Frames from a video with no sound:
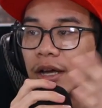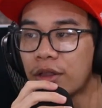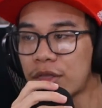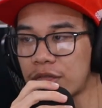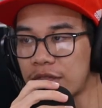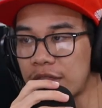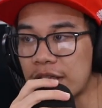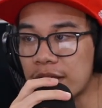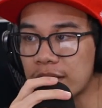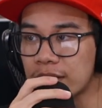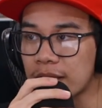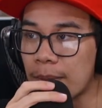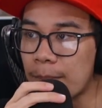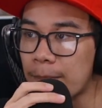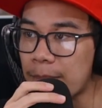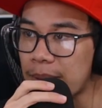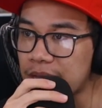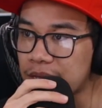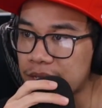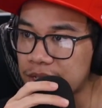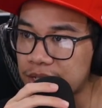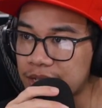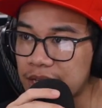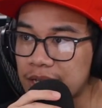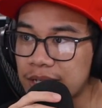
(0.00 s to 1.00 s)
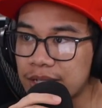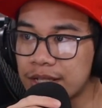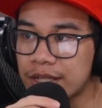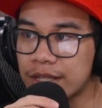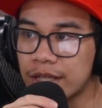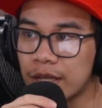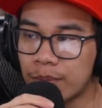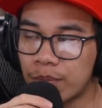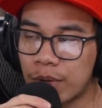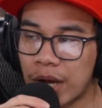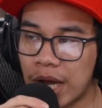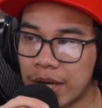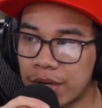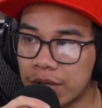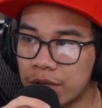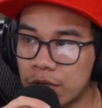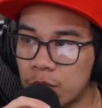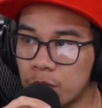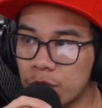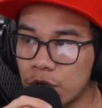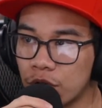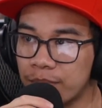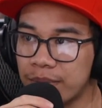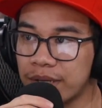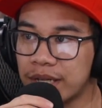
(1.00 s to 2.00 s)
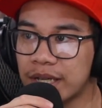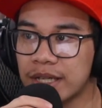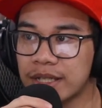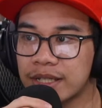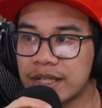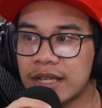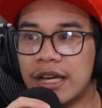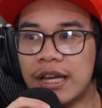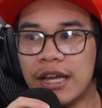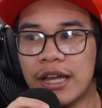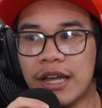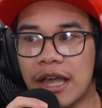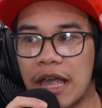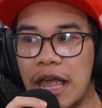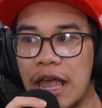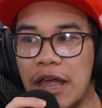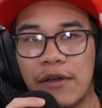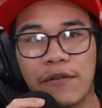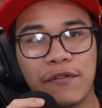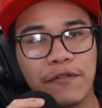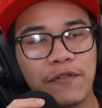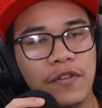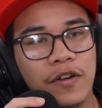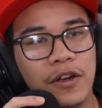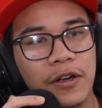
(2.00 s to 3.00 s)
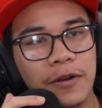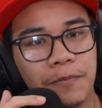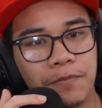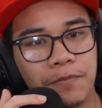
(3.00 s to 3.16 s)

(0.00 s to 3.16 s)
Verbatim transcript: a thing that makes sense in the practical world, because if,